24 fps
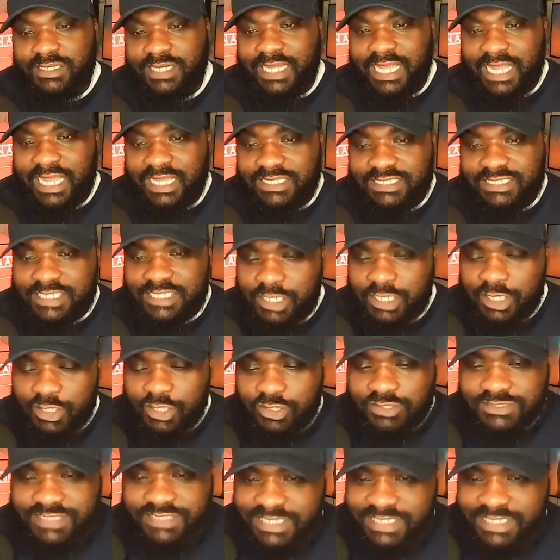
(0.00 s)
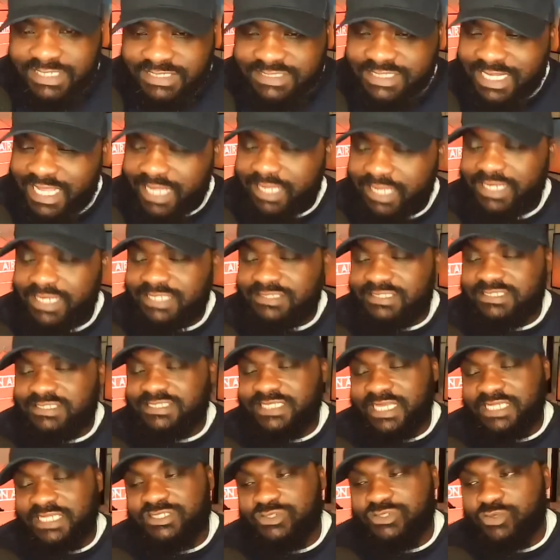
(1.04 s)
Like, because then there's a
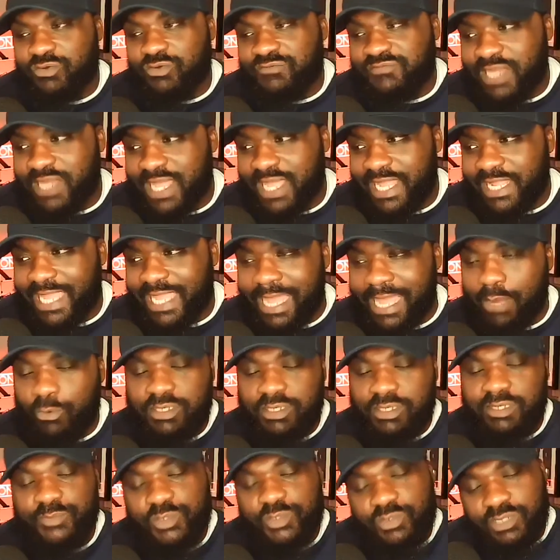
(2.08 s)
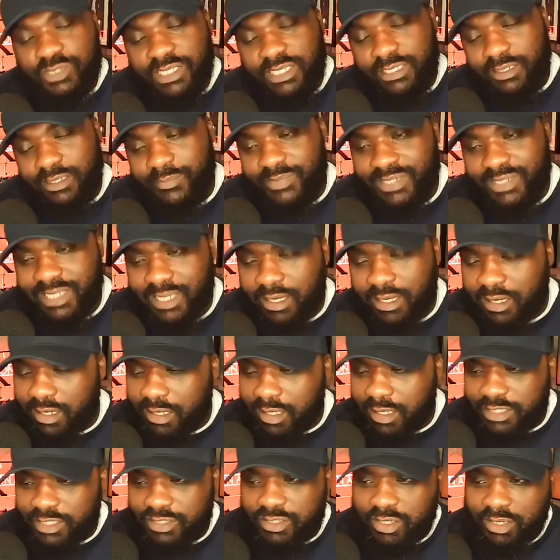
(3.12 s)
section of like our community that'll be like,
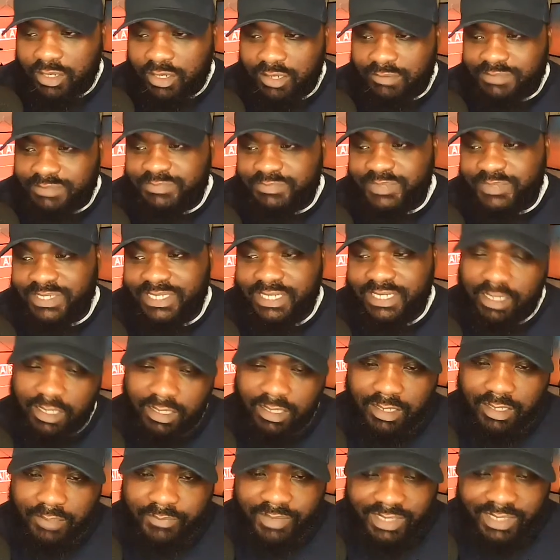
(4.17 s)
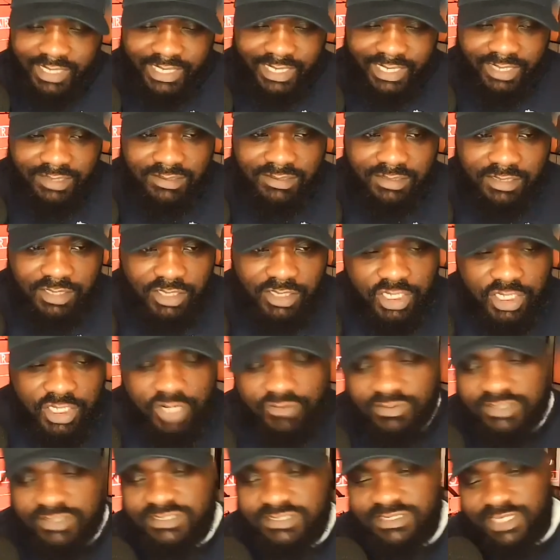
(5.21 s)
oh, you can't pick that up. Like,
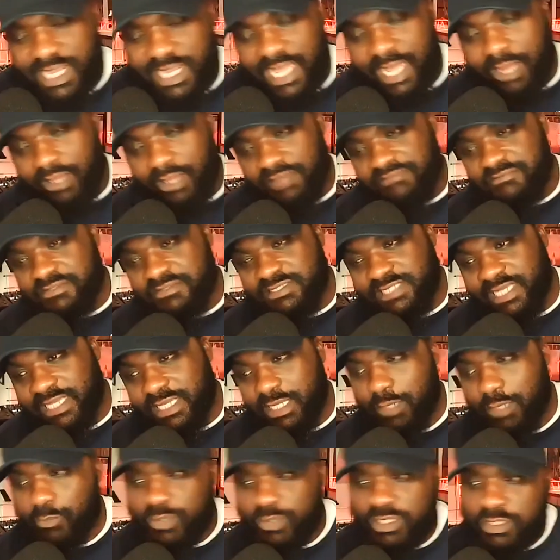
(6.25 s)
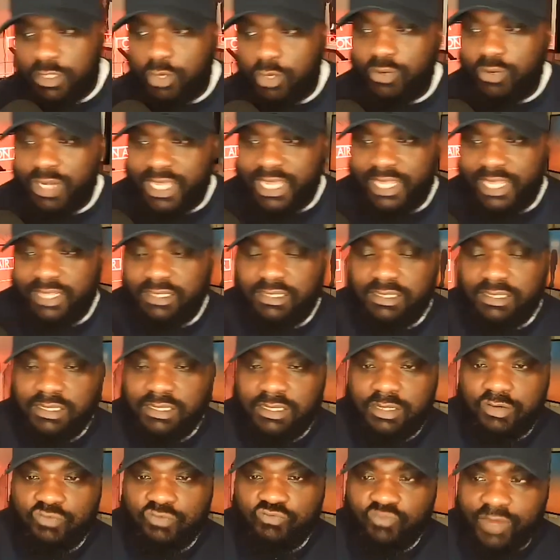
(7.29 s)
you're a sellout if you take it. And we know like
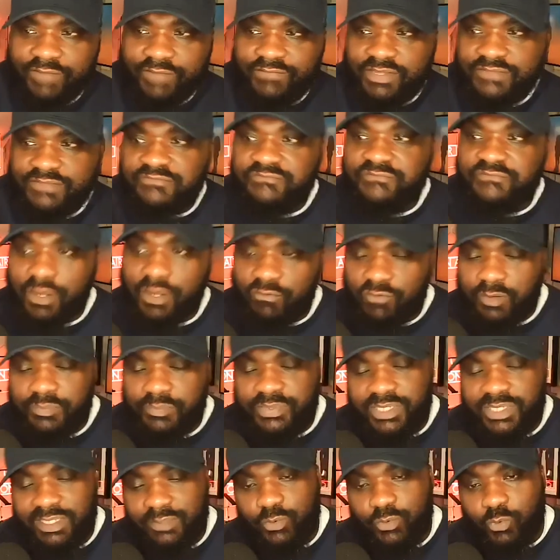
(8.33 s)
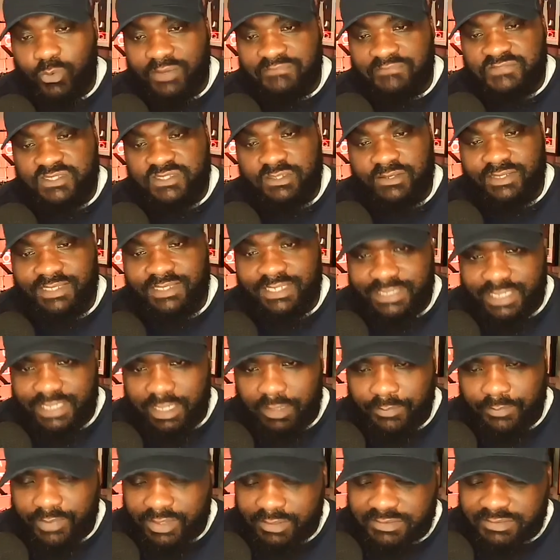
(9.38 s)
very thorough people have turned it
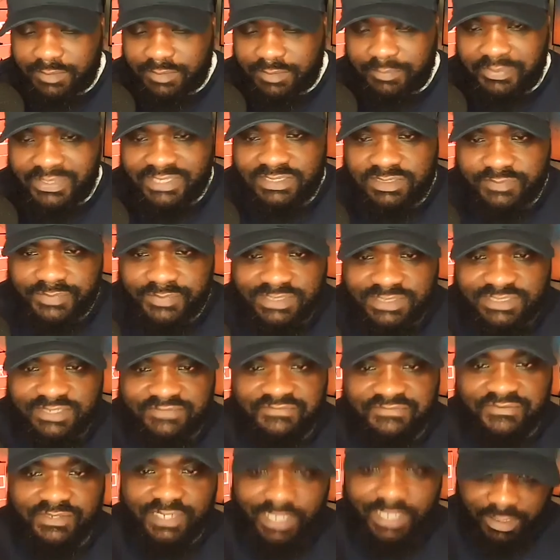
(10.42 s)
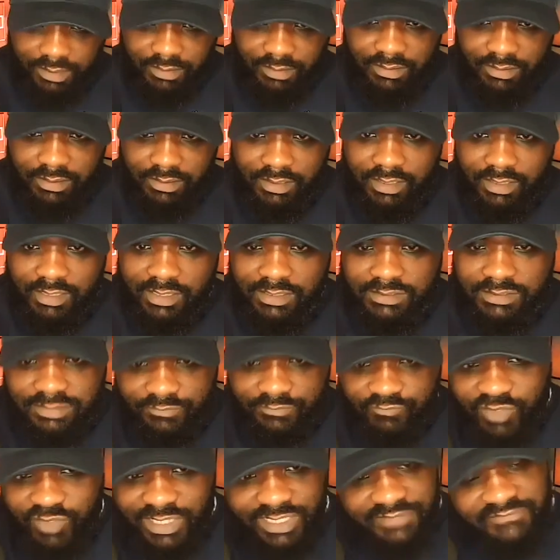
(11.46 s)
down. Big up to Benjamin Zephaniah.
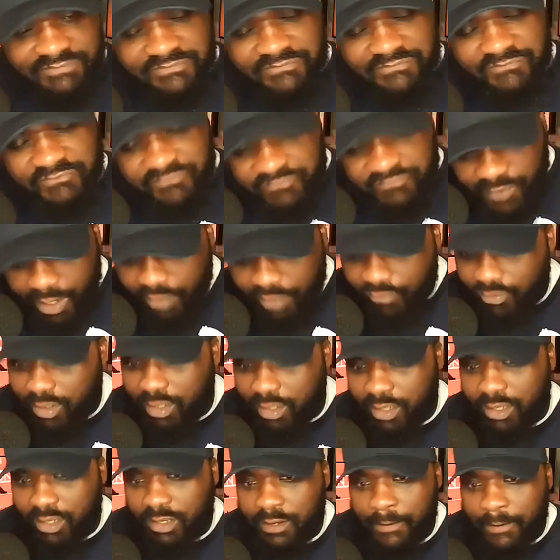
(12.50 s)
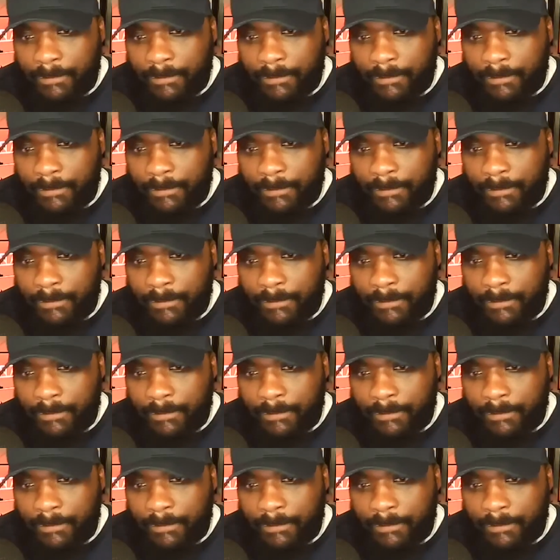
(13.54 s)
Some really thorough